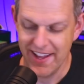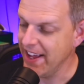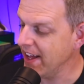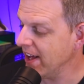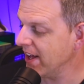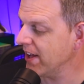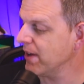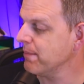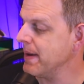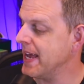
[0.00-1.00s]

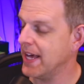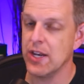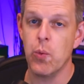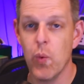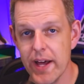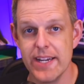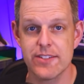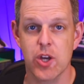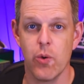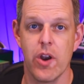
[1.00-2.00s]
Oh man, what
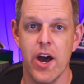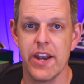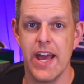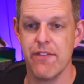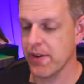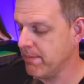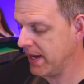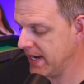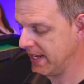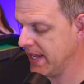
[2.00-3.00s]
is going on,
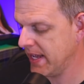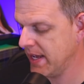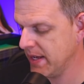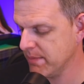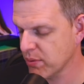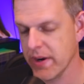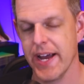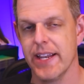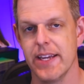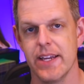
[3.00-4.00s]
everybody?
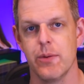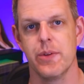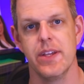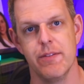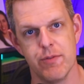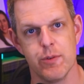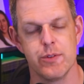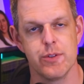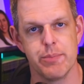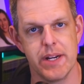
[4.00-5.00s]
Brad with
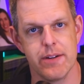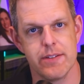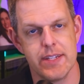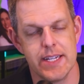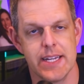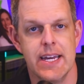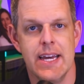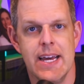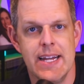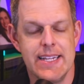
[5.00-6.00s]

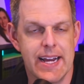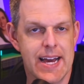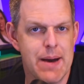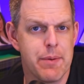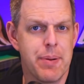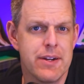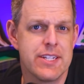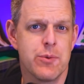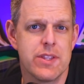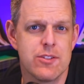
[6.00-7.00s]
influencerparenting.com and
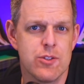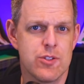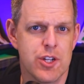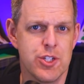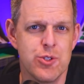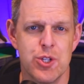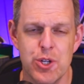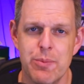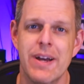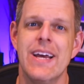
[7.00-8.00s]
Parenting with the Zudes on
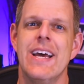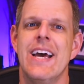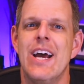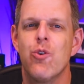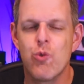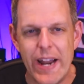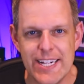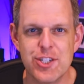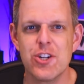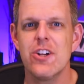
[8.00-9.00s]
YouTube.
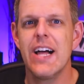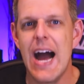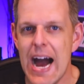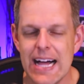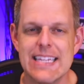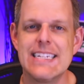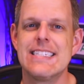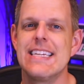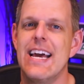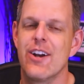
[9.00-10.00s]
Rachel
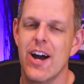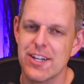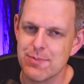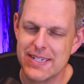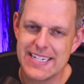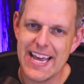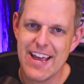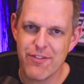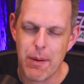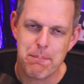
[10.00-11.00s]
Hollis and her husband
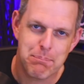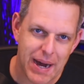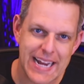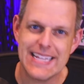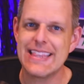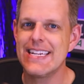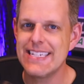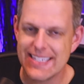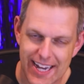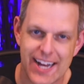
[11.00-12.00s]
Dave bite the
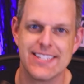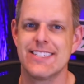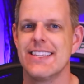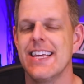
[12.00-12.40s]
dust.